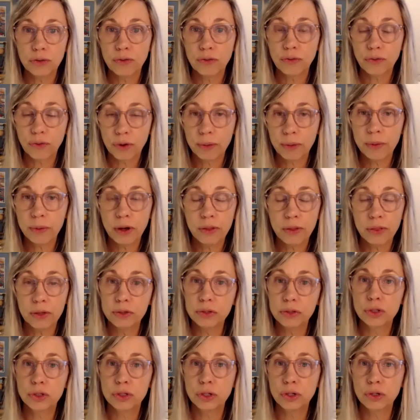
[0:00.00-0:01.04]
from all
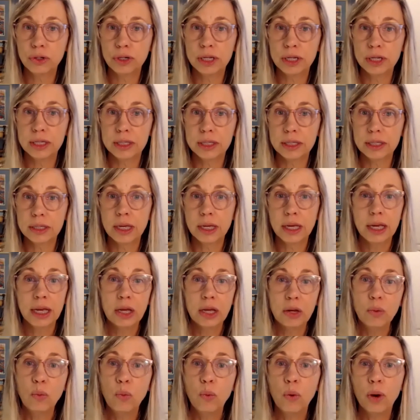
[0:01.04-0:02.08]
those students
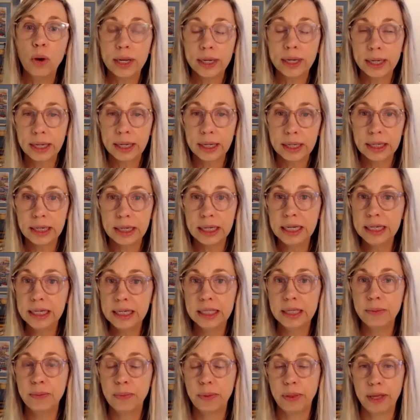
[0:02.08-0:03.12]
in one
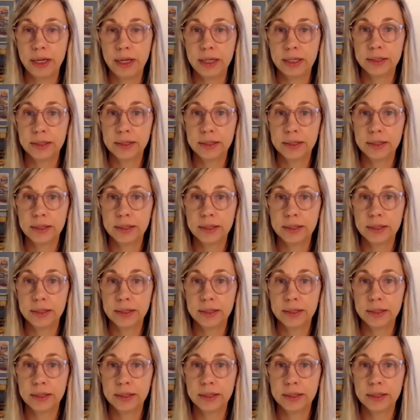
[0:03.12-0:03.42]
easy place.